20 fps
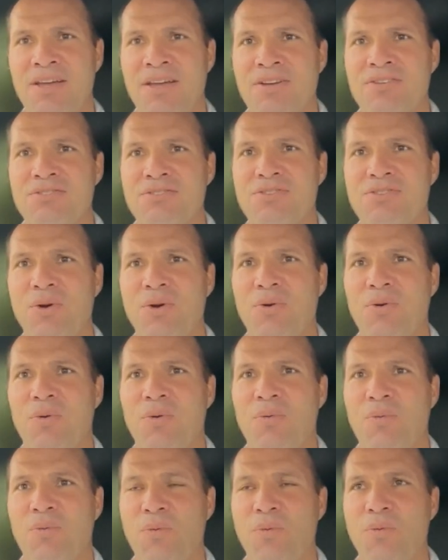So
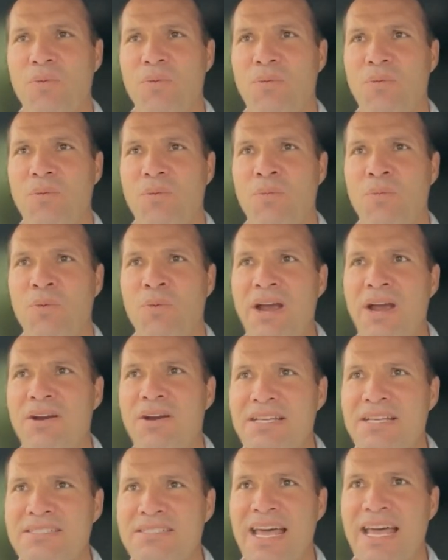where
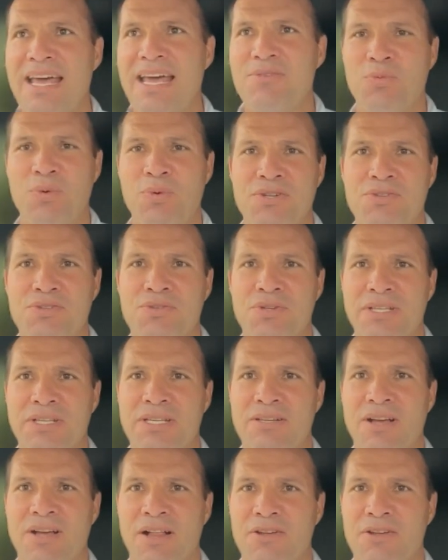is that $1 trillion